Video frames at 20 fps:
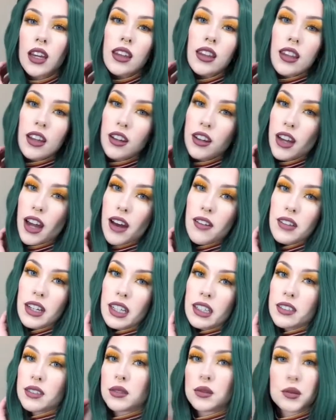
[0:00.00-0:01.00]
There you have
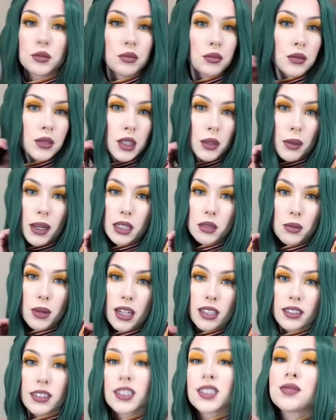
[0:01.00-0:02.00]
it, space
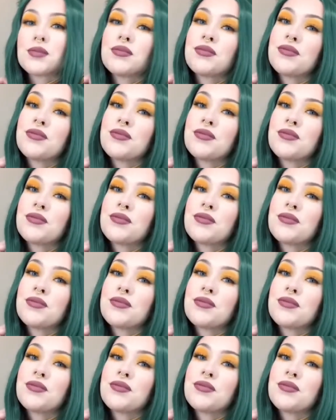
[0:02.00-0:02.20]
buns.